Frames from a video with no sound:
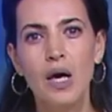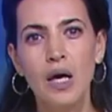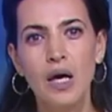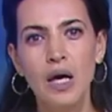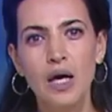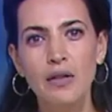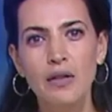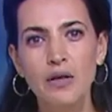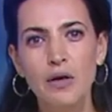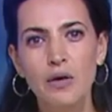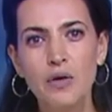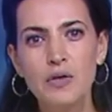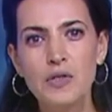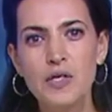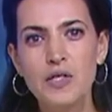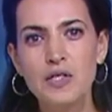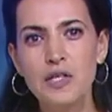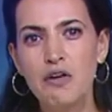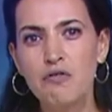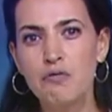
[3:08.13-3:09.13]
In the old
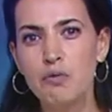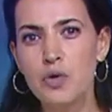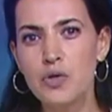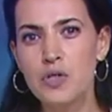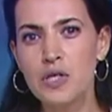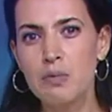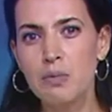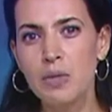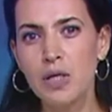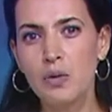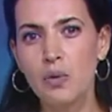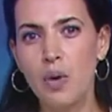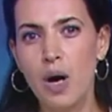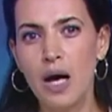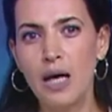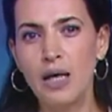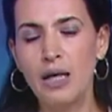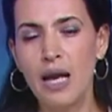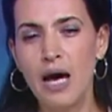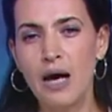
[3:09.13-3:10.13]
city of Mosul,
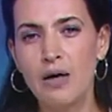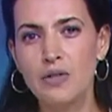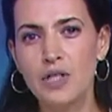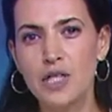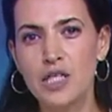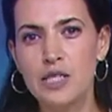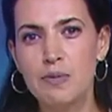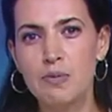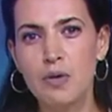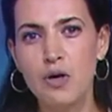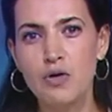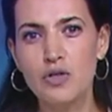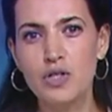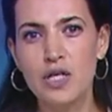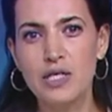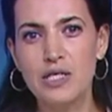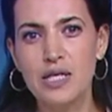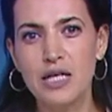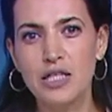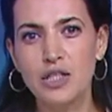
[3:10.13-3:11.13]
meanwhile, loud
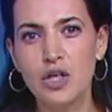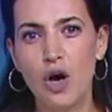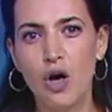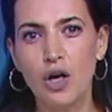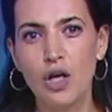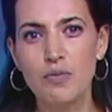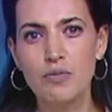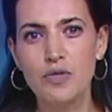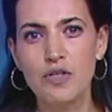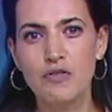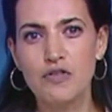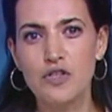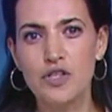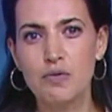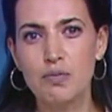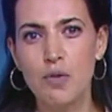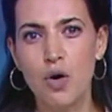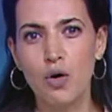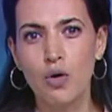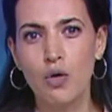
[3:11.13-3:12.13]
explosions and columns of
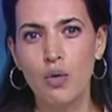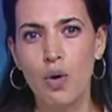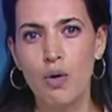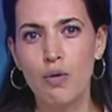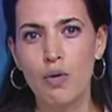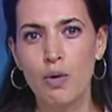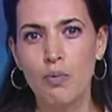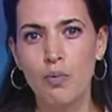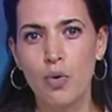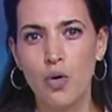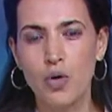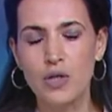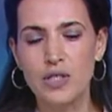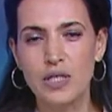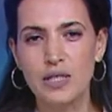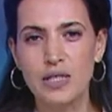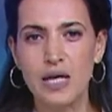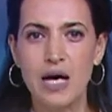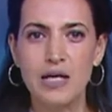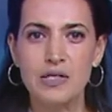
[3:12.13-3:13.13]
smoke were
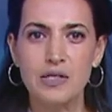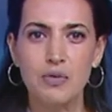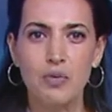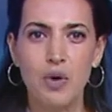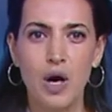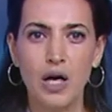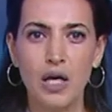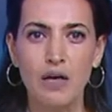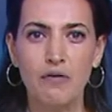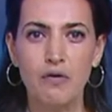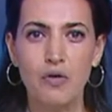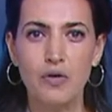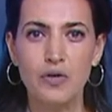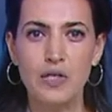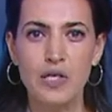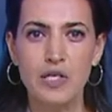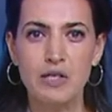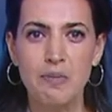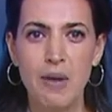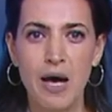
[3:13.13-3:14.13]
reported as Iraqi
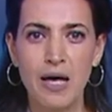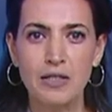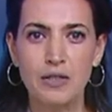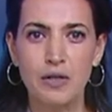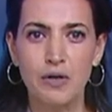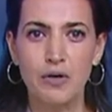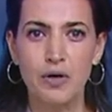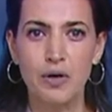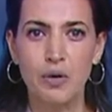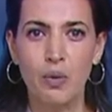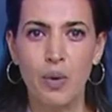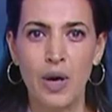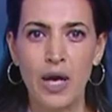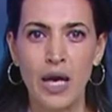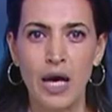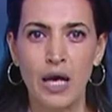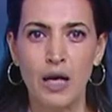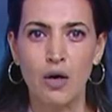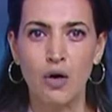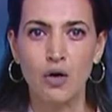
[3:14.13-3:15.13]
forces battled their way
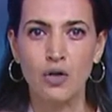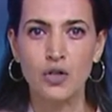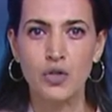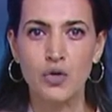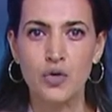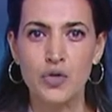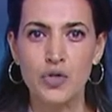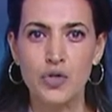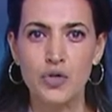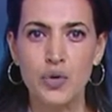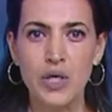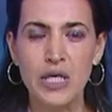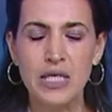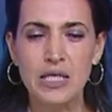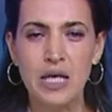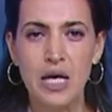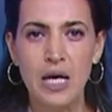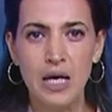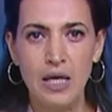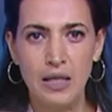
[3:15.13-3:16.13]
along two
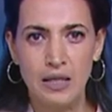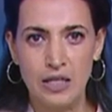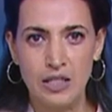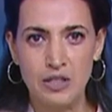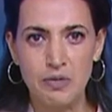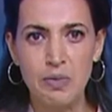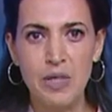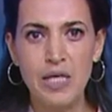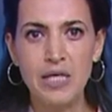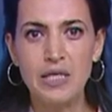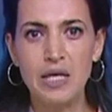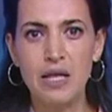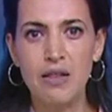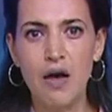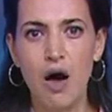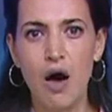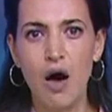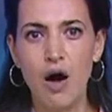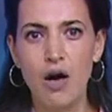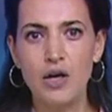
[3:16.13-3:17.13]
streets that meet in the
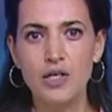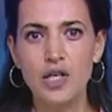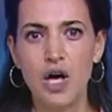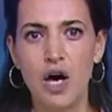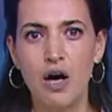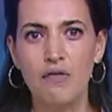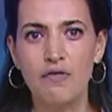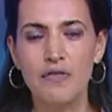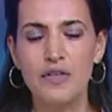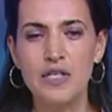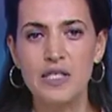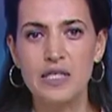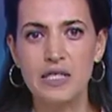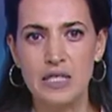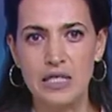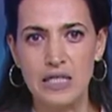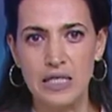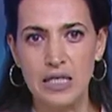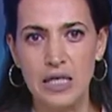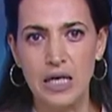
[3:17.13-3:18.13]
heart of the
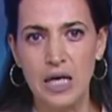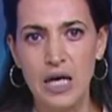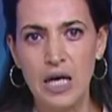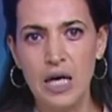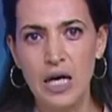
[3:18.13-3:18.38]
city.